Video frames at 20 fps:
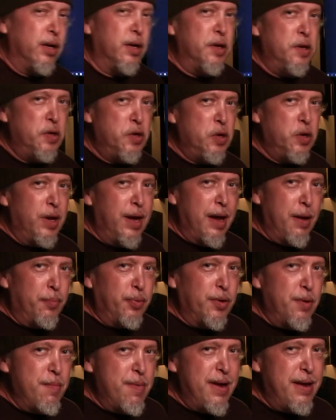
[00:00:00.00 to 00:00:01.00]
You
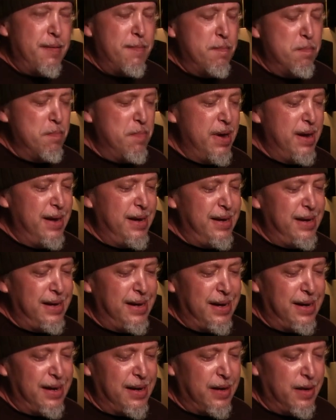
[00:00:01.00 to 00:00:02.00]
implement MIDI
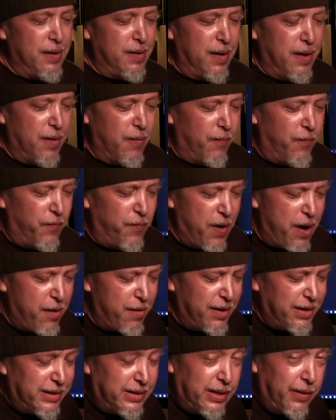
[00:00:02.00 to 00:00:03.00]
in a
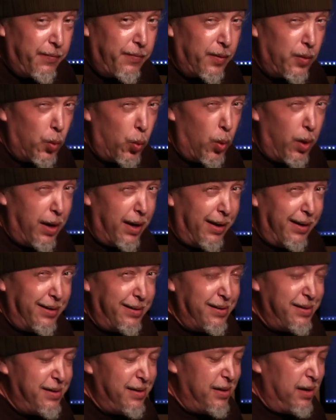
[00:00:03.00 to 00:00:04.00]
very different way.